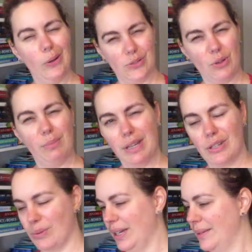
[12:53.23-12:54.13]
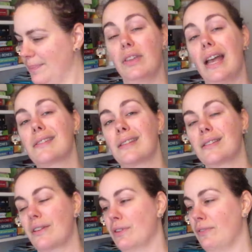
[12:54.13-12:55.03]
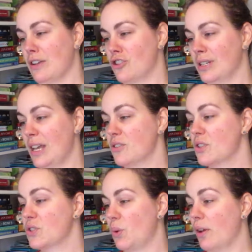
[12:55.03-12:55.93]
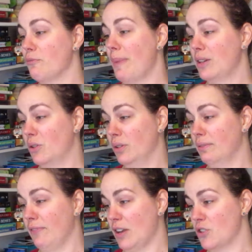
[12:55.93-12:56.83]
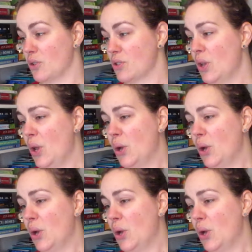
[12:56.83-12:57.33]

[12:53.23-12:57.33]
So I'm into it. The Essence of Invention tells the story of medical inventors